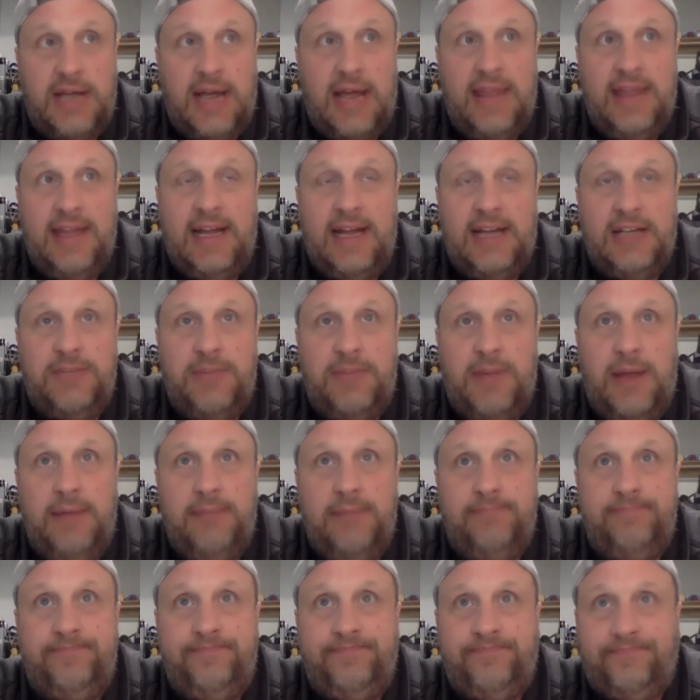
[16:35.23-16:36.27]
I think I spent,
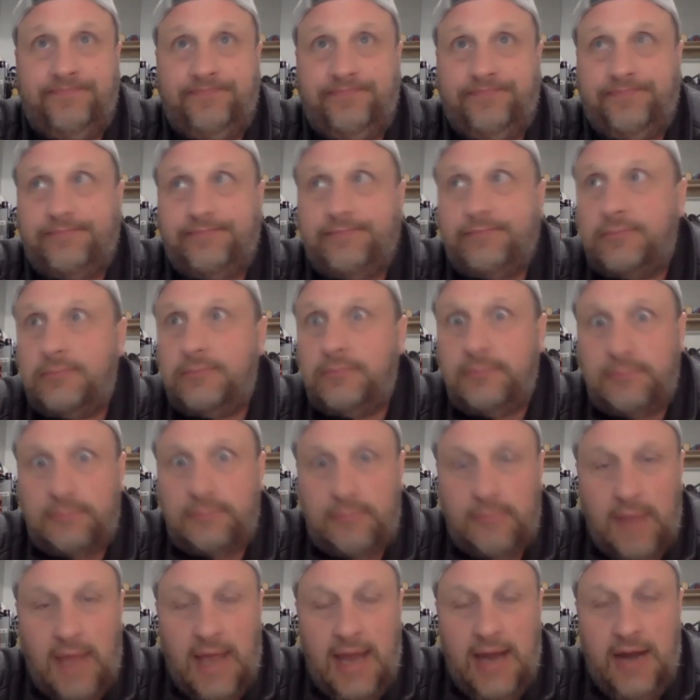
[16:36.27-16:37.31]

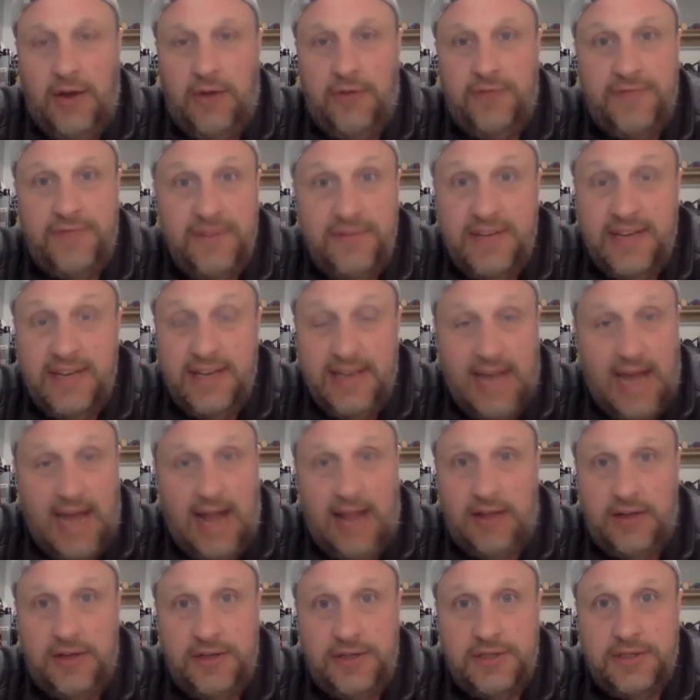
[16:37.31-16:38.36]
I don't know,
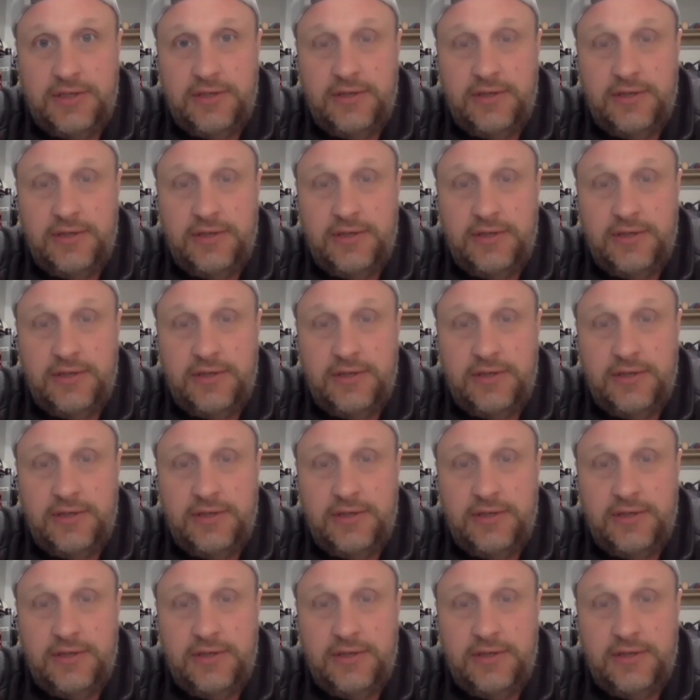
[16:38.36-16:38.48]
$15.